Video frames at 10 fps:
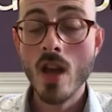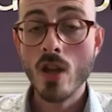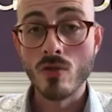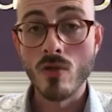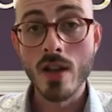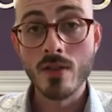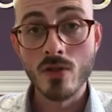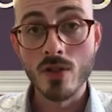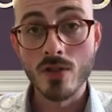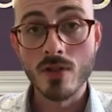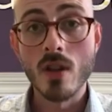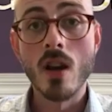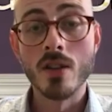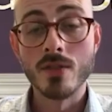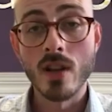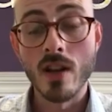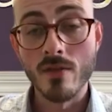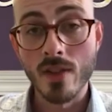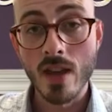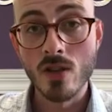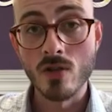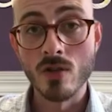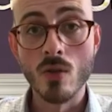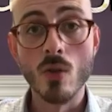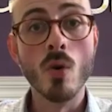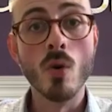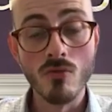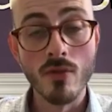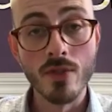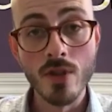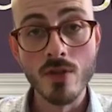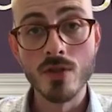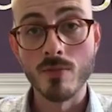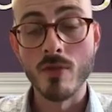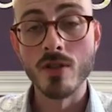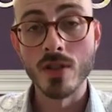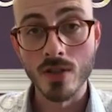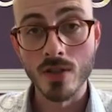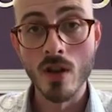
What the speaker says: try and just ask for clarification or refuse to process